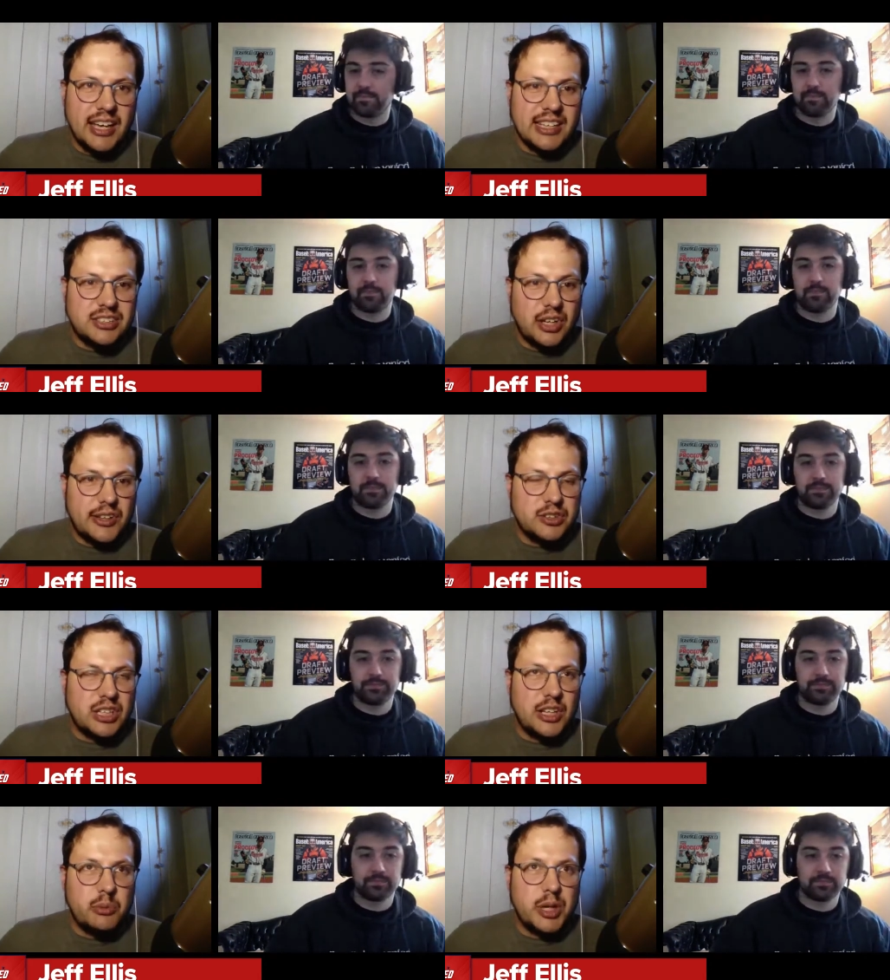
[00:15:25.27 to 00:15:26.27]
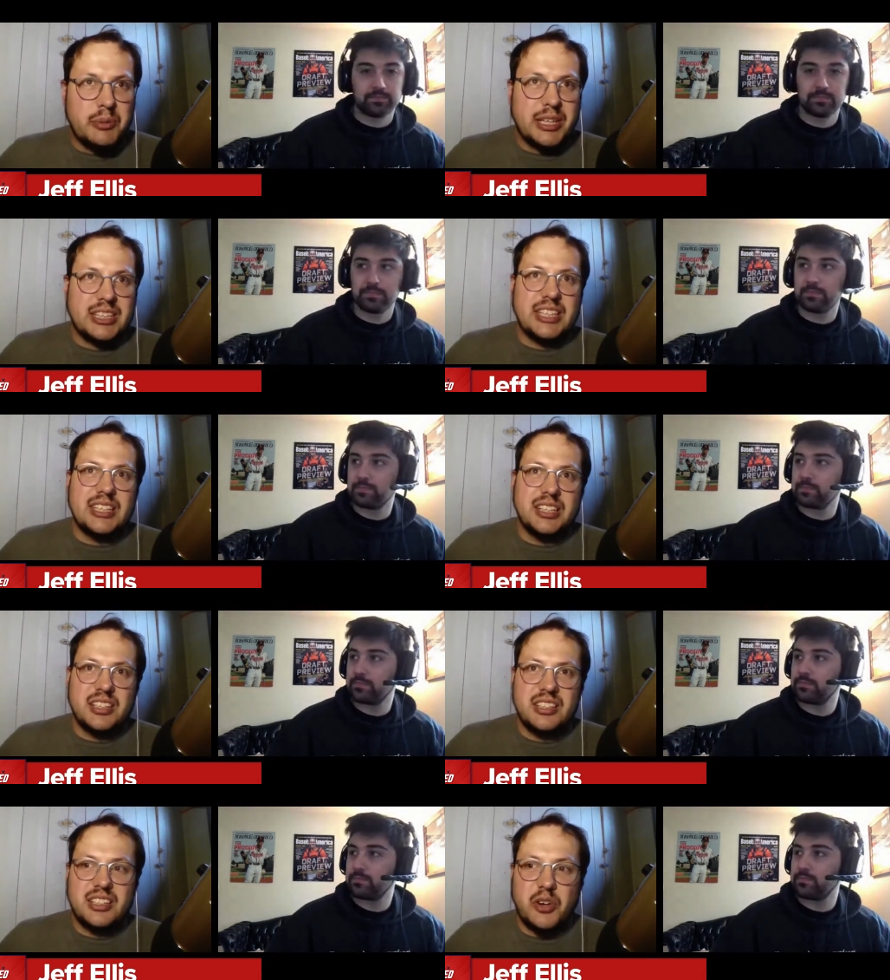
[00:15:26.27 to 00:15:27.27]
Speaker 1: ask Carlos a little bit about the
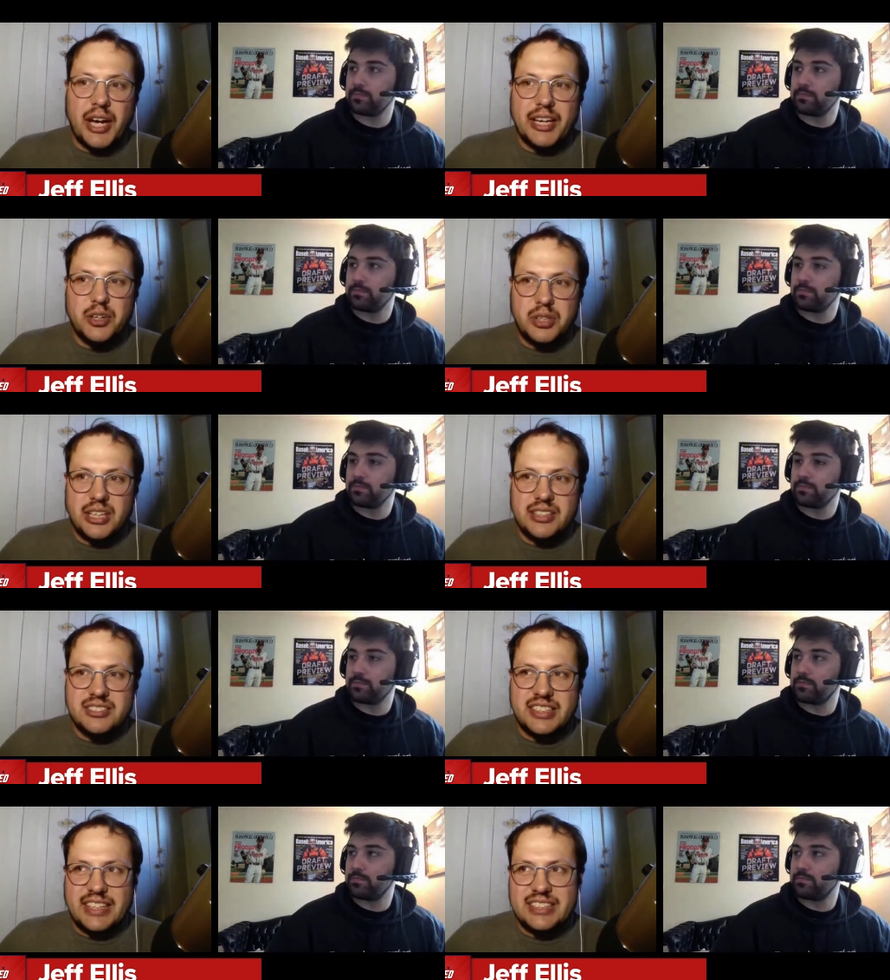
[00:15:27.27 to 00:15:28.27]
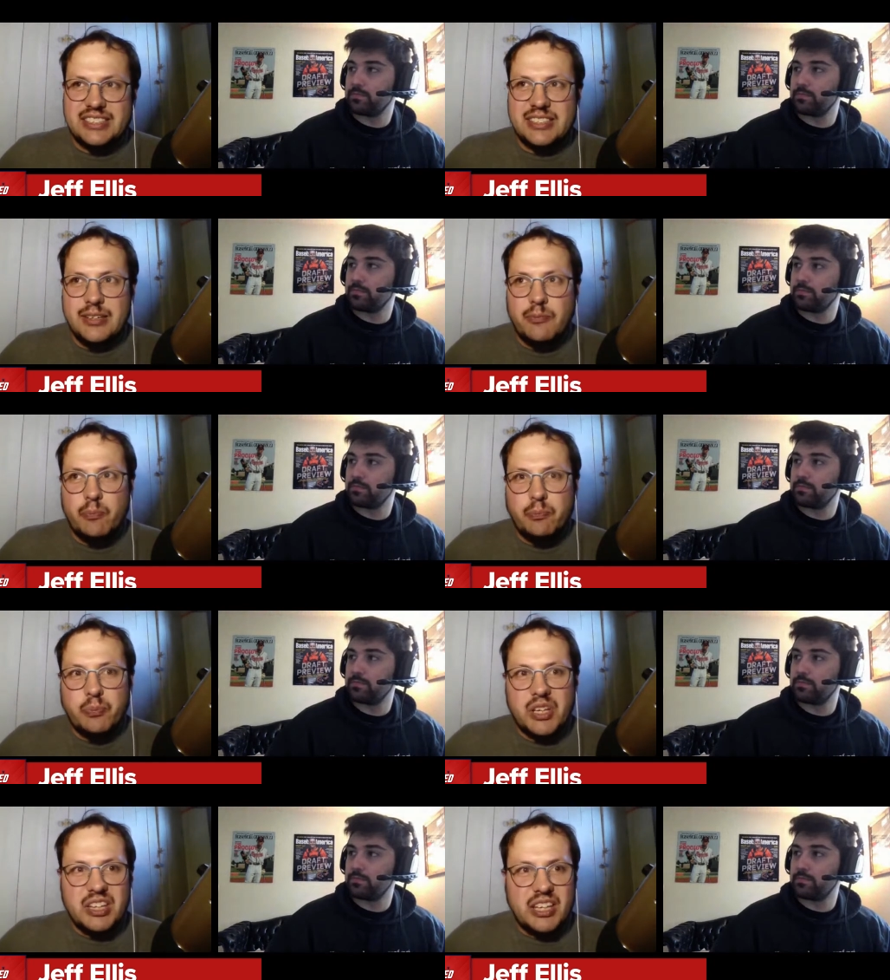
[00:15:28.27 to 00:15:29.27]
uh, the Ohio kids. It's
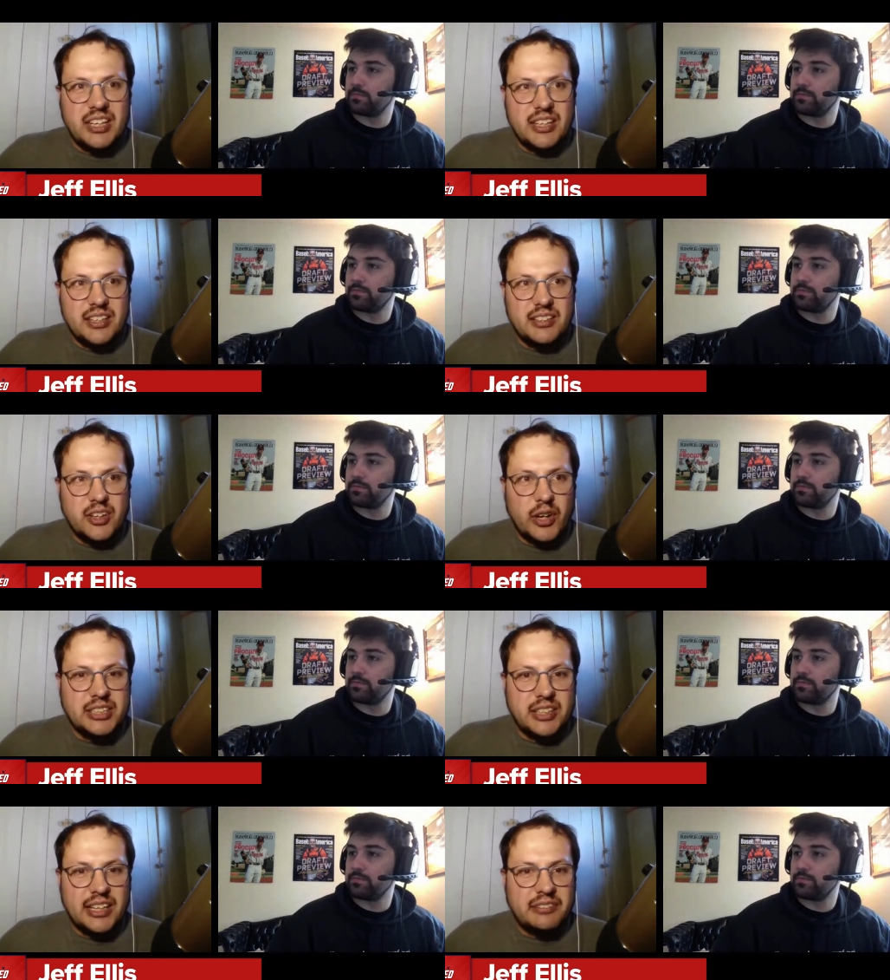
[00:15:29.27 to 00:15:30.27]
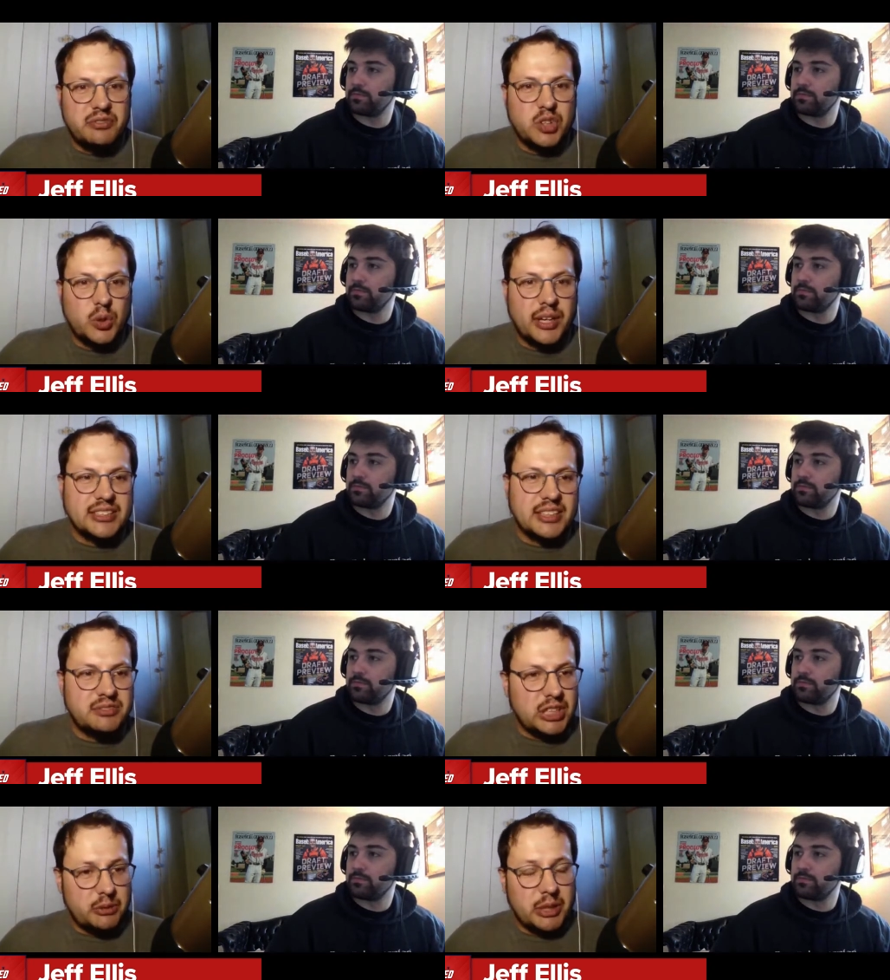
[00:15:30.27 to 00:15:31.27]
the you know I, I told as I
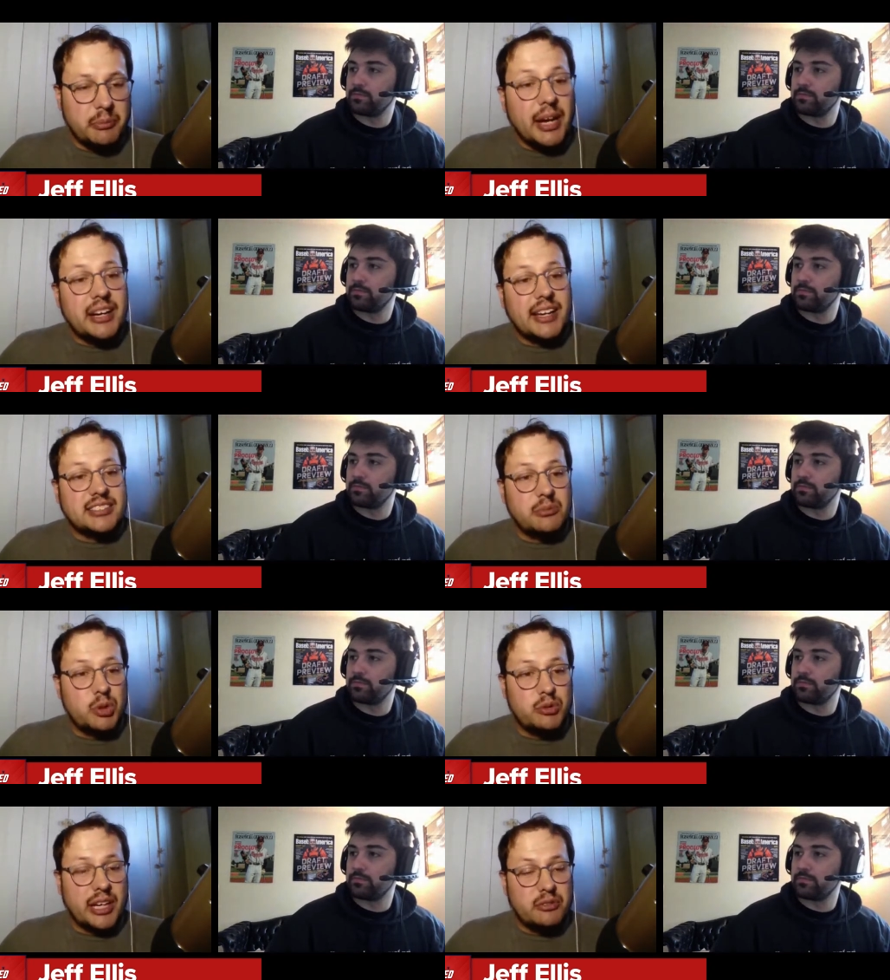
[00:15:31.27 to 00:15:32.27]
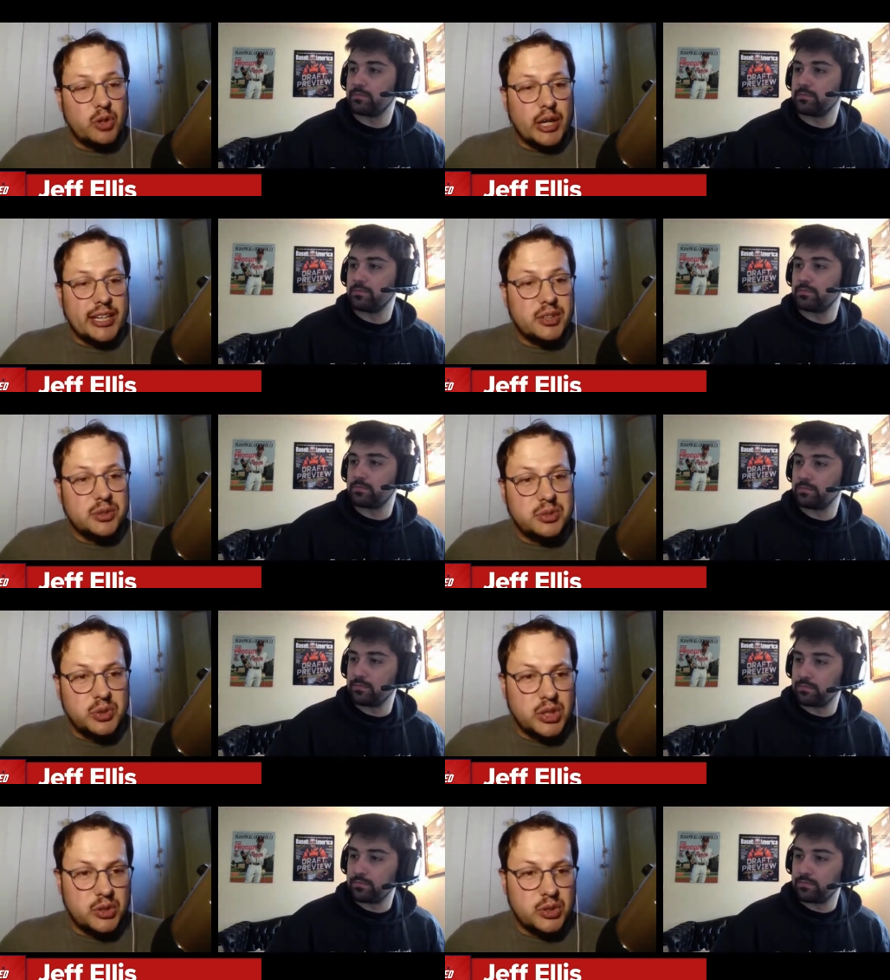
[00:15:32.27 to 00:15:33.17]
talked about on the podcast, I moved out of Ohio two